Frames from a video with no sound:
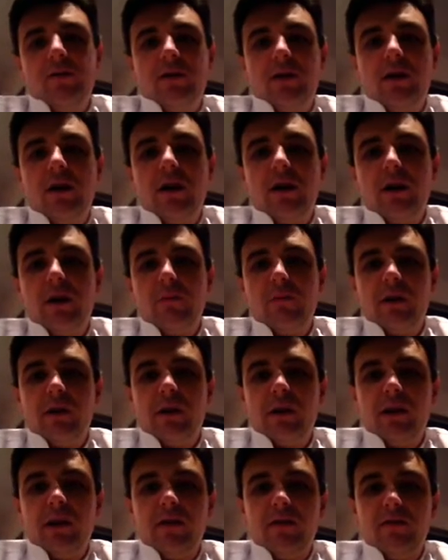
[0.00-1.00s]

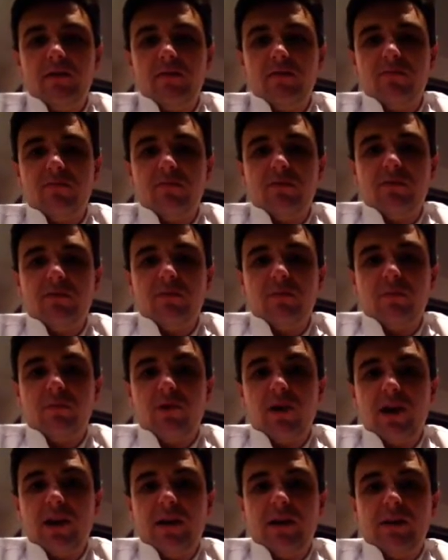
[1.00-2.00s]
and the
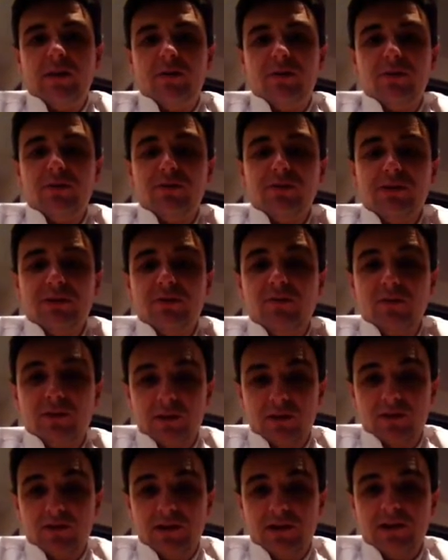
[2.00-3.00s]
branding and
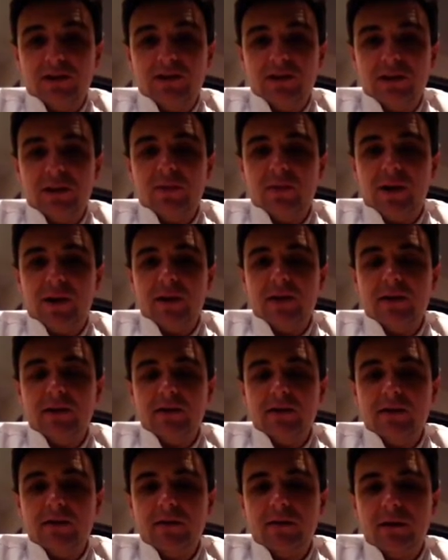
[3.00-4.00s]
the identity around
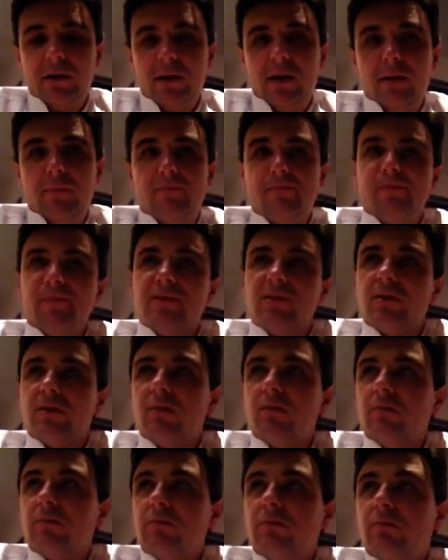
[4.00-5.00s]
it.
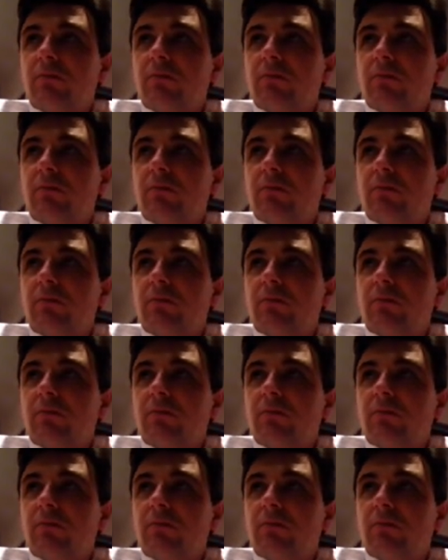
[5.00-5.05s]
So